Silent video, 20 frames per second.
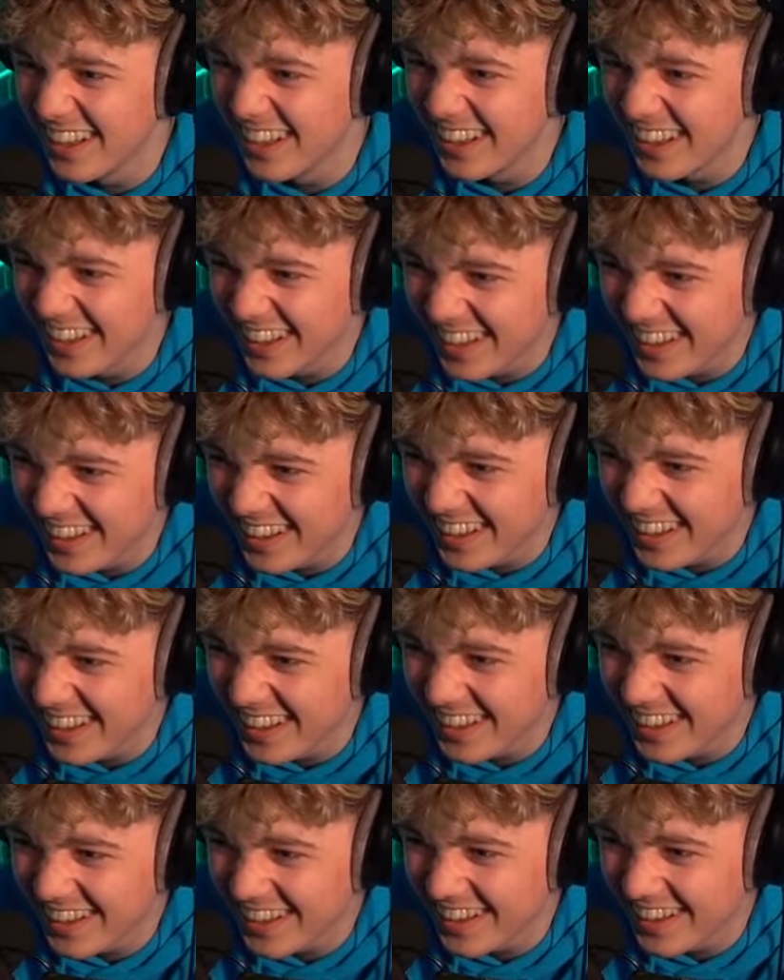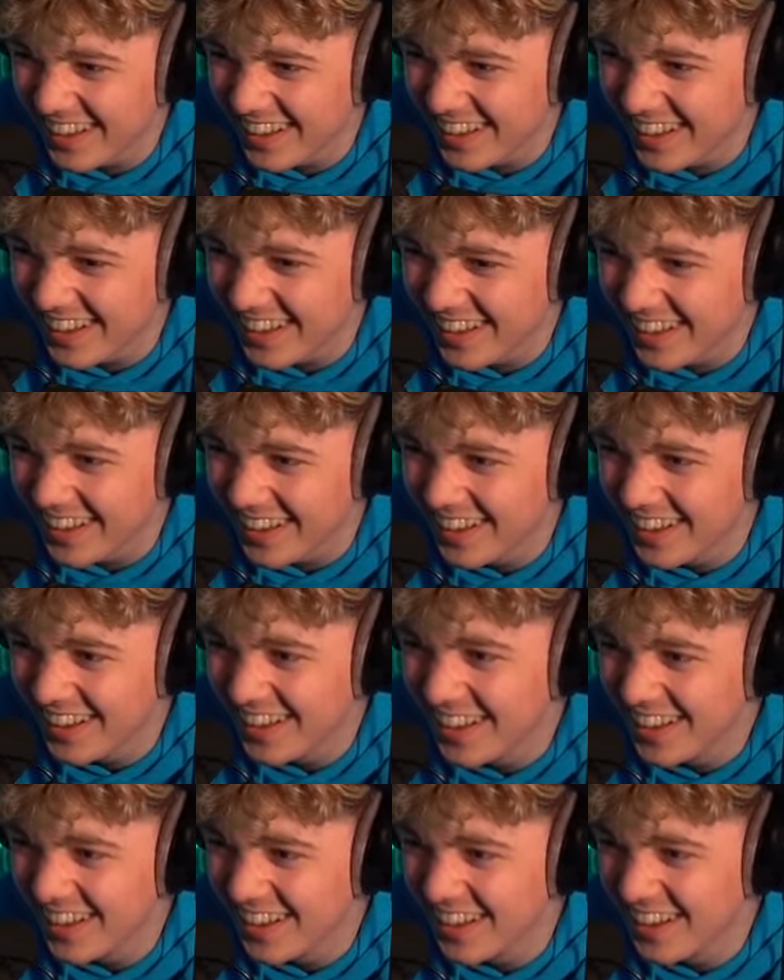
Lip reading: (not speaking)